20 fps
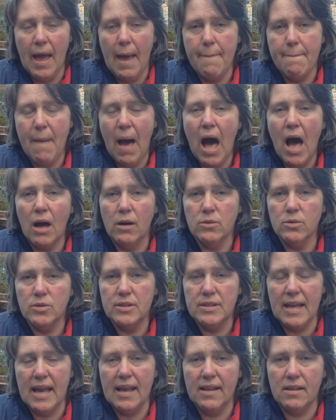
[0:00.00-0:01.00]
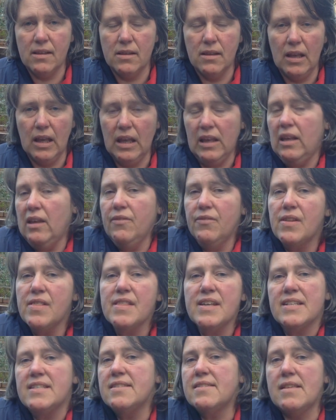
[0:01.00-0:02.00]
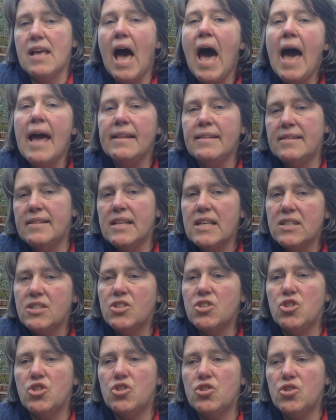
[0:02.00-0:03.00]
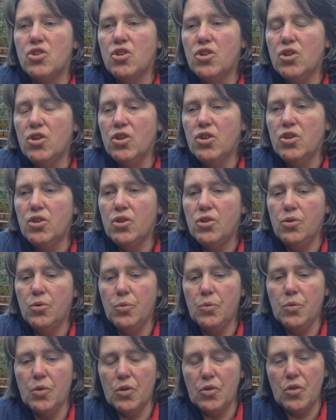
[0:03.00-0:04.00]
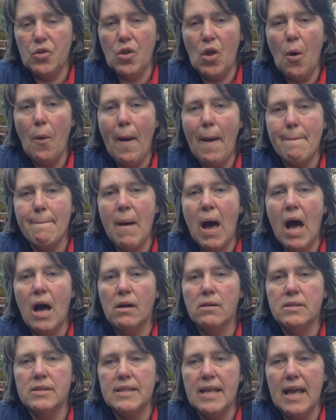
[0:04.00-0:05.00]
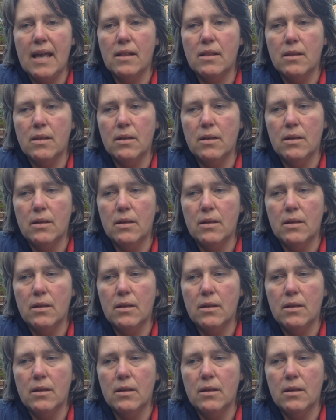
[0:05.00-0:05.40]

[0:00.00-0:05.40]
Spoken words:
about it. Even the scientists do not know about it.